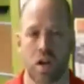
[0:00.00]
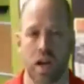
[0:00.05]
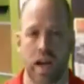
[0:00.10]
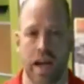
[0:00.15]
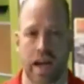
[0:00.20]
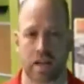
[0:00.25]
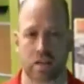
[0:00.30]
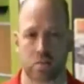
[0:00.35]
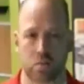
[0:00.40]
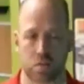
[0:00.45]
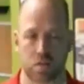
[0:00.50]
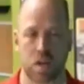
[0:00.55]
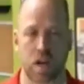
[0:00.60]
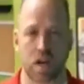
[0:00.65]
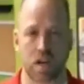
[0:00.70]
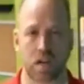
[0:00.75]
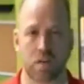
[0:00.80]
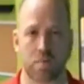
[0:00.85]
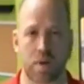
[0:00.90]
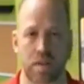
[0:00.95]
as we're
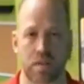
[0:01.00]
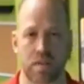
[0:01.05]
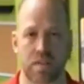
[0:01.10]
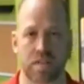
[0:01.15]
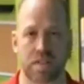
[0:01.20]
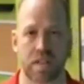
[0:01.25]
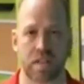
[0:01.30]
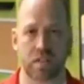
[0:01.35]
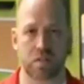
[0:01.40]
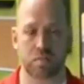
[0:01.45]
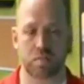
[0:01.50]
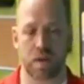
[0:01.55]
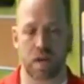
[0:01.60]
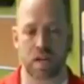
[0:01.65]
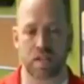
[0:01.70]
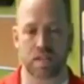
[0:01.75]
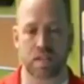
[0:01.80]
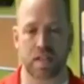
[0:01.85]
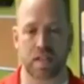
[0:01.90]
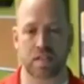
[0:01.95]
talking about the sales
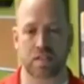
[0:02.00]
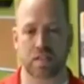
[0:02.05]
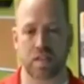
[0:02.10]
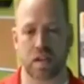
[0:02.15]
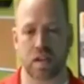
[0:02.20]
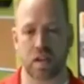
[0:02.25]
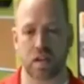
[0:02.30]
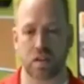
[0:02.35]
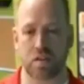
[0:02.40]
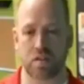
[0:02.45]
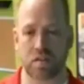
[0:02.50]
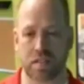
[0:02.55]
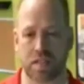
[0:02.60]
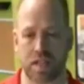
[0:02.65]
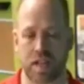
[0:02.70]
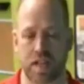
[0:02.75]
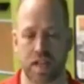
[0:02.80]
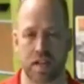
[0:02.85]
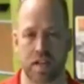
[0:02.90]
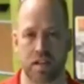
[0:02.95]
process,
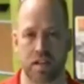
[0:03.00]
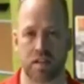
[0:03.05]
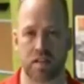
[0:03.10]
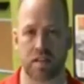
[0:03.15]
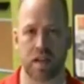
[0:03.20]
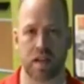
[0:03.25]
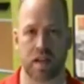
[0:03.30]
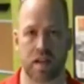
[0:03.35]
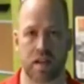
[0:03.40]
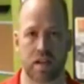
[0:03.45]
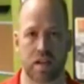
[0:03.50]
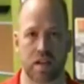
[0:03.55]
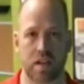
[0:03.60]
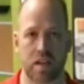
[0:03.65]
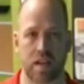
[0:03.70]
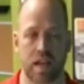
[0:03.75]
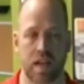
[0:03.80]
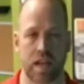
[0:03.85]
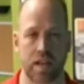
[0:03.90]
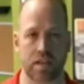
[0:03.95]
understand that
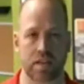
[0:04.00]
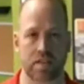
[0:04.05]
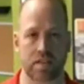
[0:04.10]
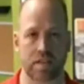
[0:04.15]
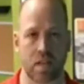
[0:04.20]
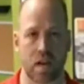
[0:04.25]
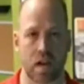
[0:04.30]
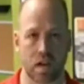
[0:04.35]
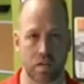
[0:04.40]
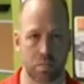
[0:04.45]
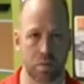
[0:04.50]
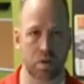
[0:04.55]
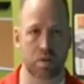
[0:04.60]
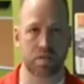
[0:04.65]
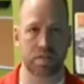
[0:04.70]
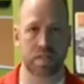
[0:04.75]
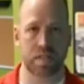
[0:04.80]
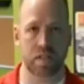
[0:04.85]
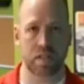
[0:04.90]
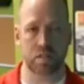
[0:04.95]
a
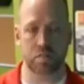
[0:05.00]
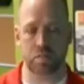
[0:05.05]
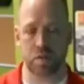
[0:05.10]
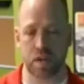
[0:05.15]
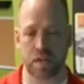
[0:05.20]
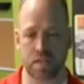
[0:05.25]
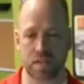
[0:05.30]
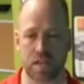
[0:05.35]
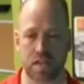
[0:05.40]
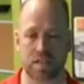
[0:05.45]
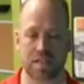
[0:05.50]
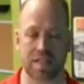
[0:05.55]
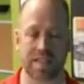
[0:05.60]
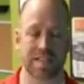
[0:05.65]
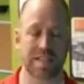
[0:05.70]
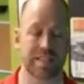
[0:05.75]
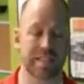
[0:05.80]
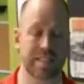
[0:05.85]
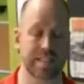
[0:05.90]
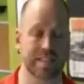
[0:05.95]
automotive sales process
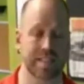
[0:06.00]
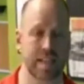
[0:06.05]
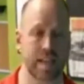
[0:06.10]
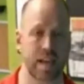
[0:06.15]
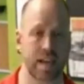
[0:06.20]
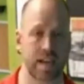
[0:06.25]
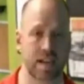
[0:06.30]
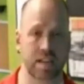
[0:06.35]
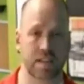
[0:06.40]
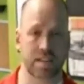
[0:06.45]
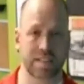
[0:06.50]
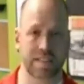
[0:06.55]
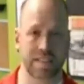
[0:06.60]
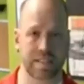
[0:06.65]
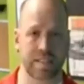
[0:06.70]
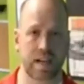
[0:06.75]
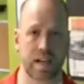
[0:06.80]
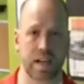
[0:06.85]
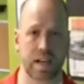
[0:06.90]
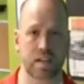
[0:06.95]
is
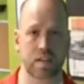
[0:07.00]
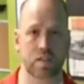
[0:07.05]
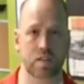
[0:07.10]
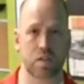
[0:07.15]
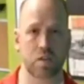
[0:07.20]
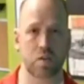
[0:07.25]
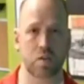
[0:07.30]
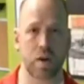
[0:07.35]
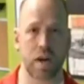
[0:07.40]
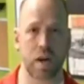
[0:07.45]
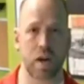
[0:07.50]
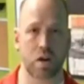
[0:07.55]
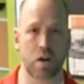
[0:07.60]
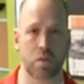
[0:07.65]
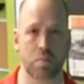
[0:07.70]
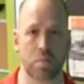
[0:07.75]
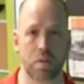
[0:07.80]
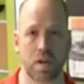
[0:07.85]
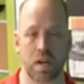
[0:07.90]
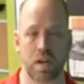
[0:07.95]
designed to
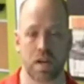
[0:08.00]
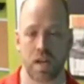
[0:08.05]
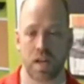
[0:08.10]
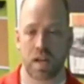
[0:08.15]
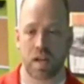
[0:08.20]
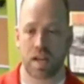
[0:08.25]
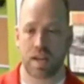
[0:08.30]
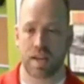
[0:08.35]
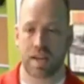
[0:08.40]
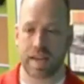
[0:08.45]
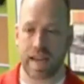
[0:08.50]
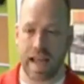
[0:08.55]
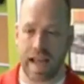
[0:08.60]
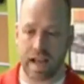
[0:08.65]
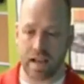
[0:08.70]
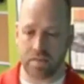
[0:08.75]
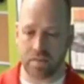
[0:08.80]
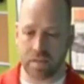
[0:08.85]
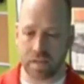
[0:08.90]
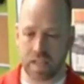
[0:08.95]
help
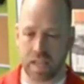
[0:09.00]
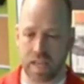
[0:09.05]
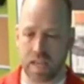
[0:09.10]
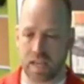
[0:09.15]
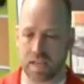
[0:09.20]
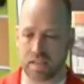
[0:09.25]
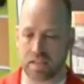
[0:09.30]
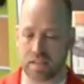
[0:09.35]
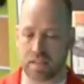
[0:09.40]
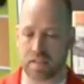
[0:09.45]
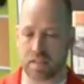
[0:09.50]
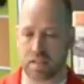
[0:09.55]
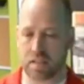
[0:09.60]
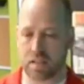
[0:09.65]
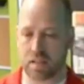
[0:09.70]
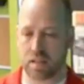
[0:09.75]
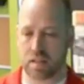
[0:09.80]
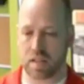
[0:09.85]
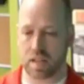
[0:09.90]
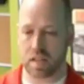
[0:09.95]
navigate
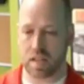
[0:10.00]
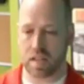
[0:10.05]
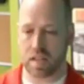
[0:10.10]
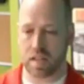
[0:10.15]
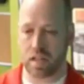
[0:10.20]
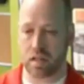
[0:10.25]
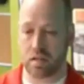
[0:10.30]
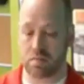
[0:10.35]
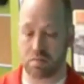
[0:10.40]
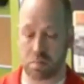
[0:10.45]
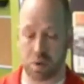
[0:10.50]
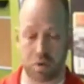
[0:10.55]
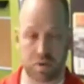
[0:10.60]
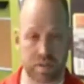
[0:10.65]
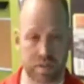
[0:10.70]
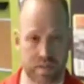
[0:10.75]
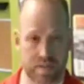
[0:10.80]
both the